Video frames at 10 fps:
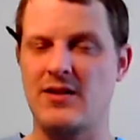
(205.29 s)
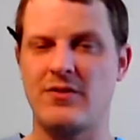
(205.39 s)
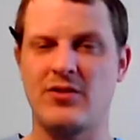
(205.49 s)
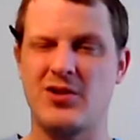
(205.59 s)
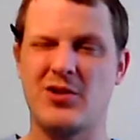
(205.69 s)

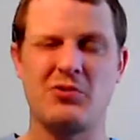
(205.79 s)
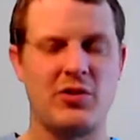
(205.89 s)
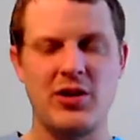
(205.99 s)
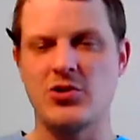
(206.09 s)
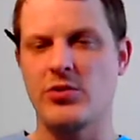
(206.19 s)
Even, you know,
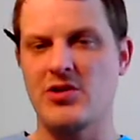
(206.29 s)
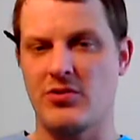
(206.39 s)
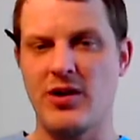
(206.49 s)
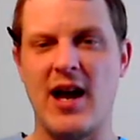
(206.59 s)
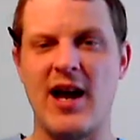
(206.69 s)
injuries
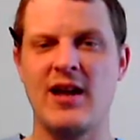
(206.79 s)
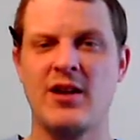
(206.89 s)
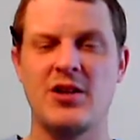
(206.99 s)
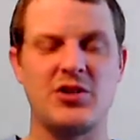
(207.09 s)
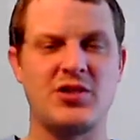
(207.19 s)
or not,
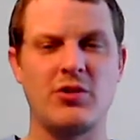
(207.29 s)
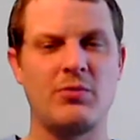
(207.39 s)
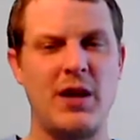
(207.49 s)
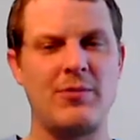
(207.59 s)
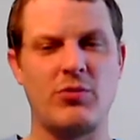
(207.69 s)
you still
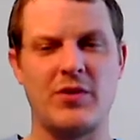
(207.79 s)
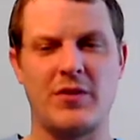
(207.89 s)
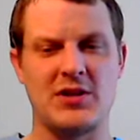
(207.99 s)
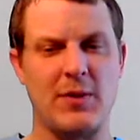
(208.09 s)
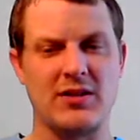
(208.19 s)
maybe would have
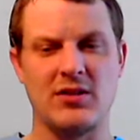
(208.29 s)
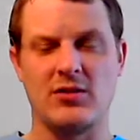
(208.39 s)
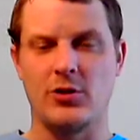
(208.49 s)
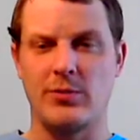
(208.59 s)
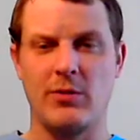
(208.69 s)
expected a
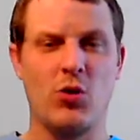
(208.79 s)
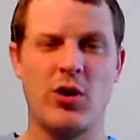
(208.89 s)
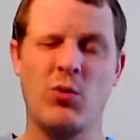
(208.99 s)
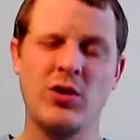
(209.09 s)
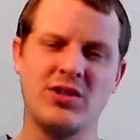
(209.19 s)
little bit
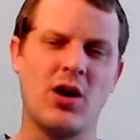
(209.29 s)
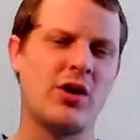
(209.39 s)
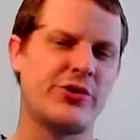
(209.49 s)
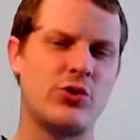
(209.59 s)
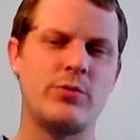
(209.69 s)
more. It wasn't
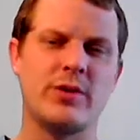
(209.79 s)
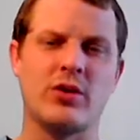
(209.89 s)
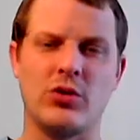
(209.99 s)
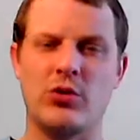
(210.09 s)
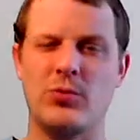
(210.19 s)
all doom and
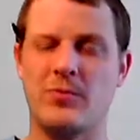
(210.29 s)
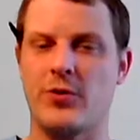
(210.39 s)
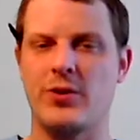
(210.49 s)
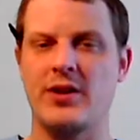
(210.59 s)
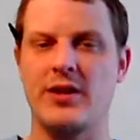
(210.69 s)
gloom
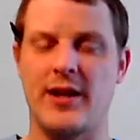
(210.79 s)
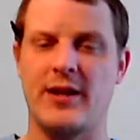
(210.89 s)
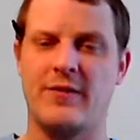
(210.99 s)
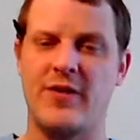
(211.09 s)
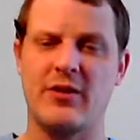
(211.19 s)
for the
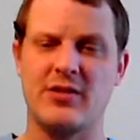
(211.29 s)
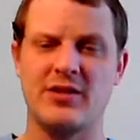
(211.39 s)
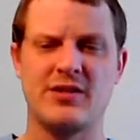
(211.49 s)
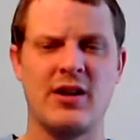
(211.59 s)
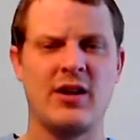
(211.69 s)
Atlanta
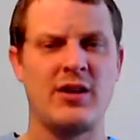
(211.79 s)
Falcons.